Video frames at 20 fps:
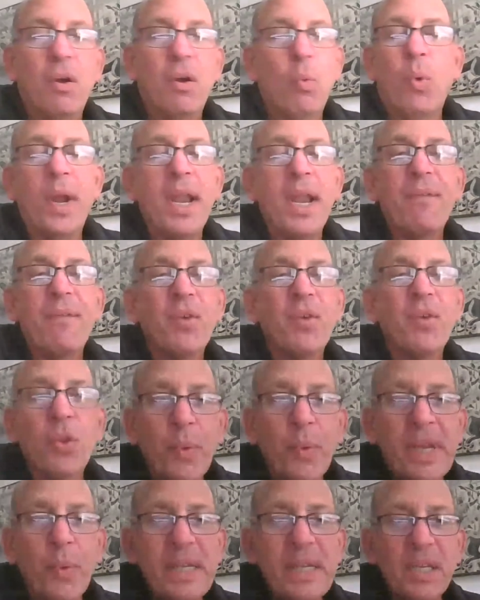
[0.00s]
whatever the
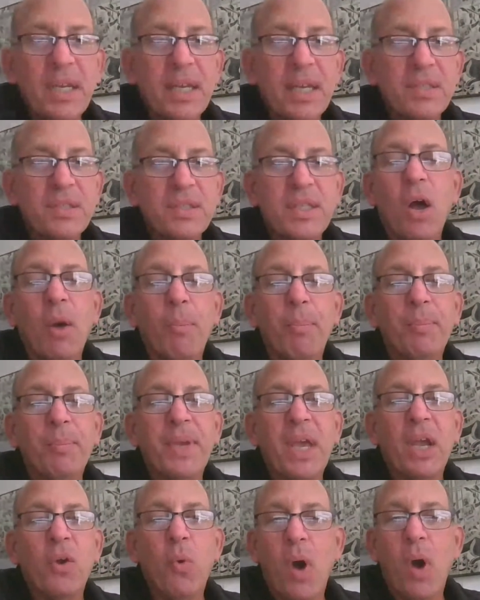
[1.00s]
reason is, to help
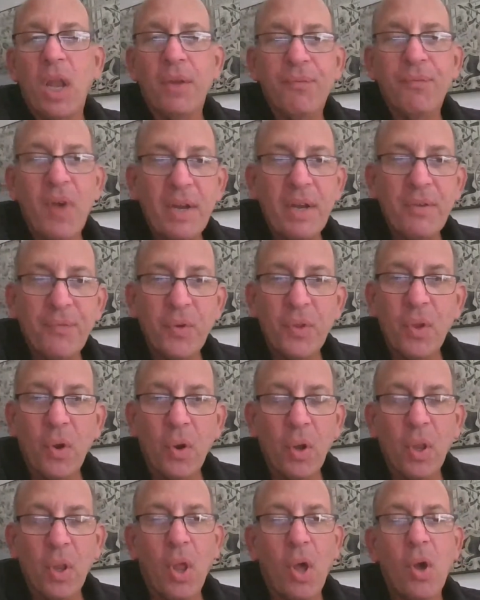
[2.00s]
them get qualified for
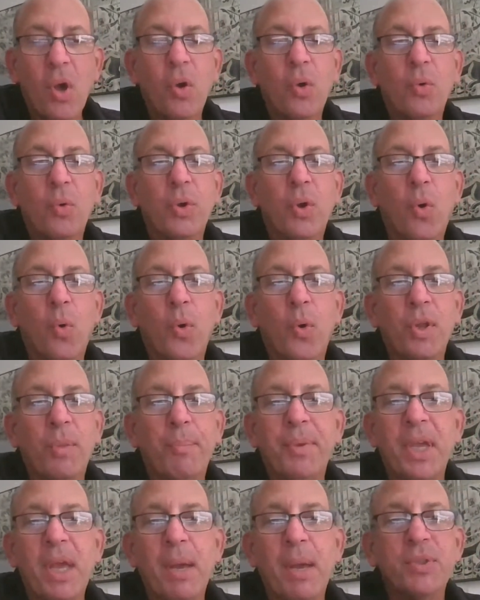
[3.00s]
their loan, or to
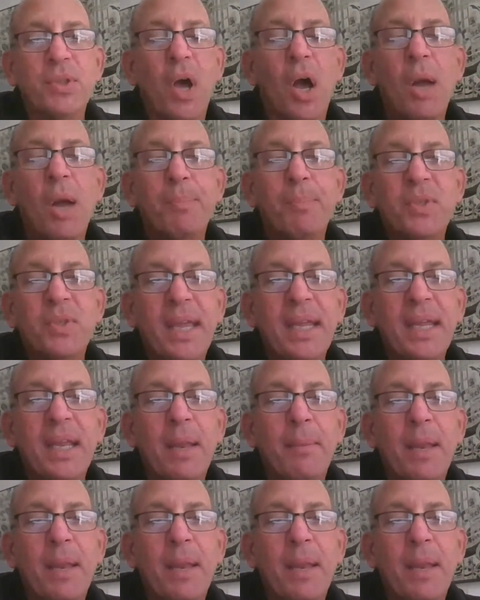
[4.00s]
be able to update